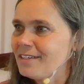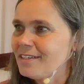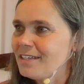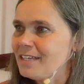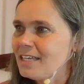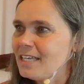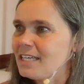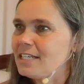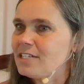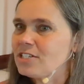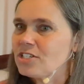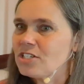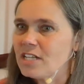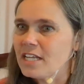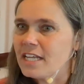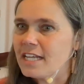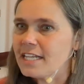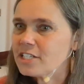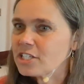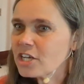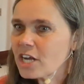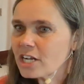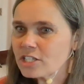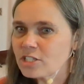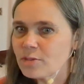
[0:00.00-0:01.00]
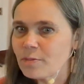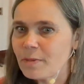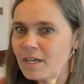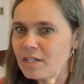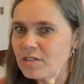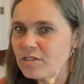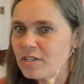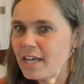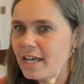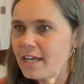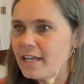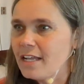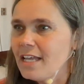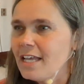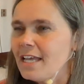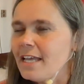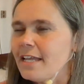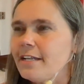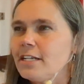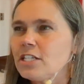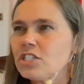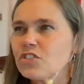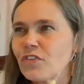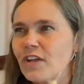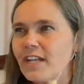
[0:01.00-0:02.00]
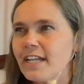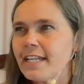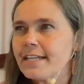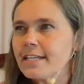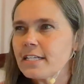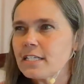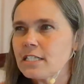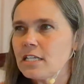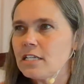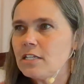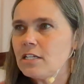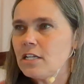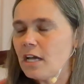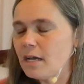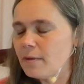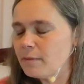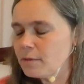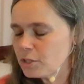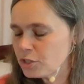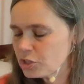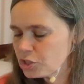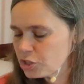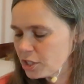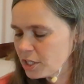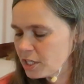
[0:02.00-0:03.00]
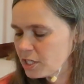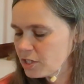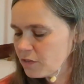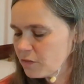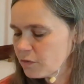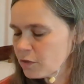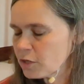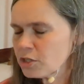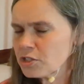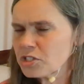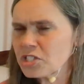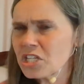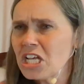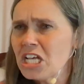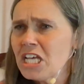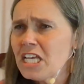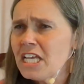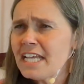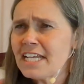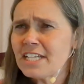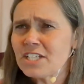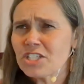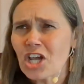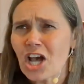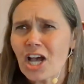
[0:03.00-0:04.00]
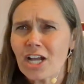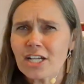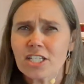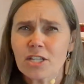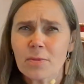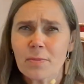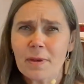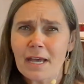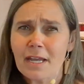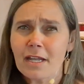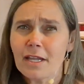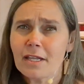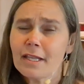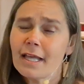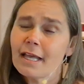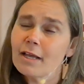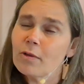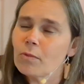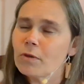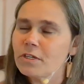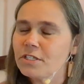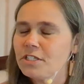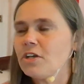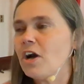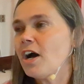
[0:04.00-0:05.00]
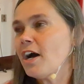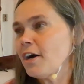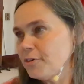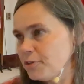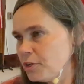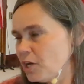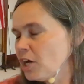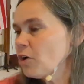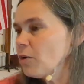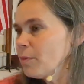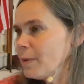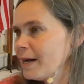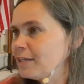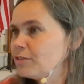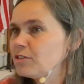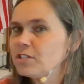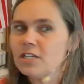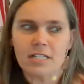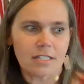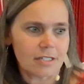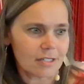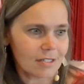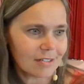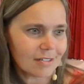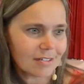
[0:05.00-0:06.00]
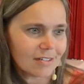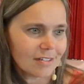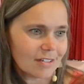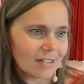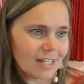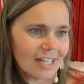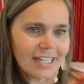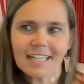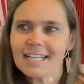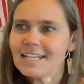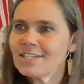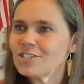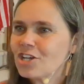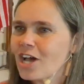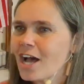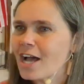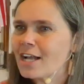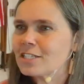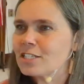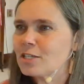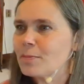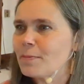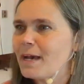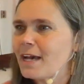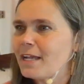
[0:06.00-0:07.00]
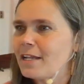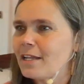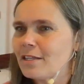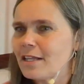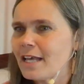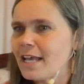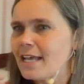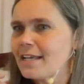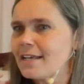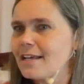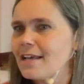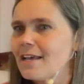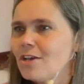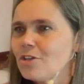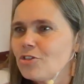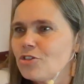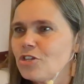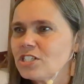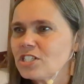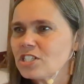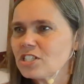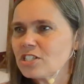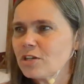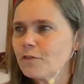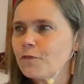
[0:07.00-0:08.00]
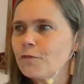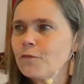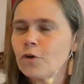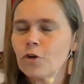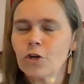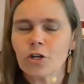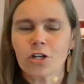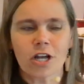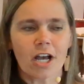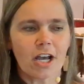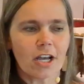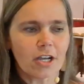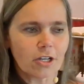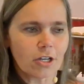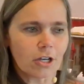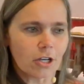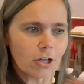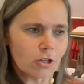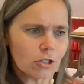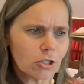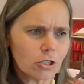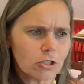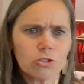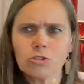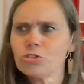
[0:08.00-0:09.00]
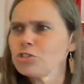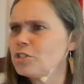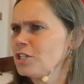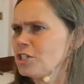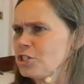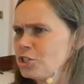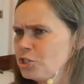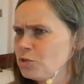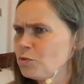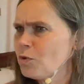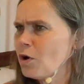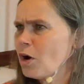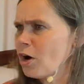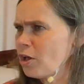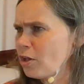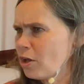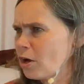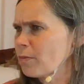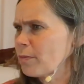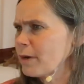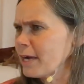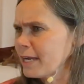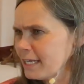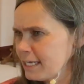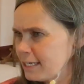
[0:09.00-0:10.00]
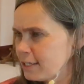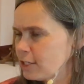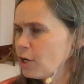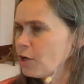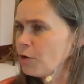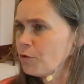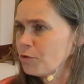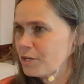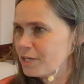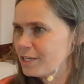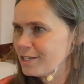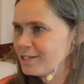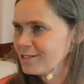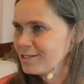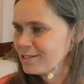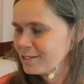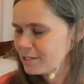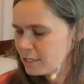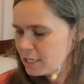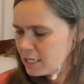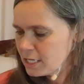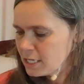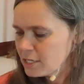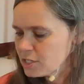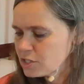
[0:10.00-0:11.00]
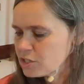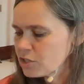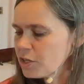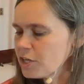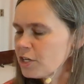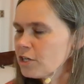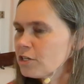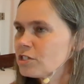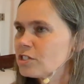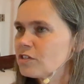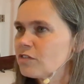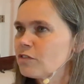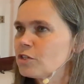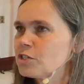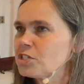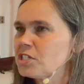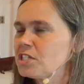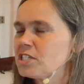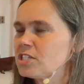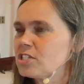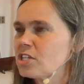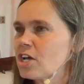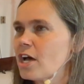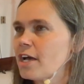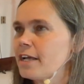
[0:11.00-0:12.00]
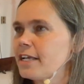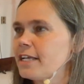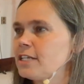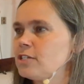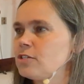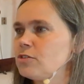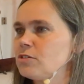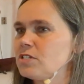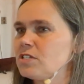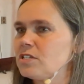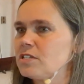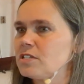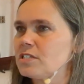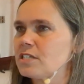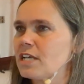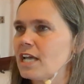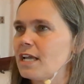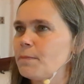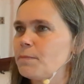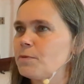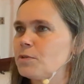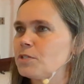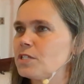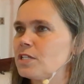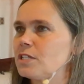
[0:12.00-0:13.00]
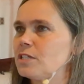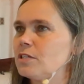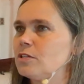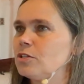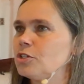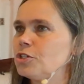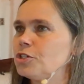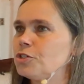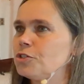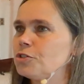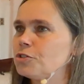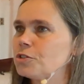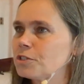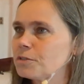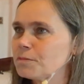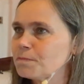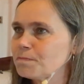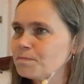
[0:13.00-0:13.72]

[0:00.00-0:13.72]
He talked about that. And it's funny because I'm going to show you the verse. He talks about it like, well, you all know about this. Like he talks about it like, this is a foregone conclusion that you all already know this. So here's the verse. He's talking to his disciples in Luke.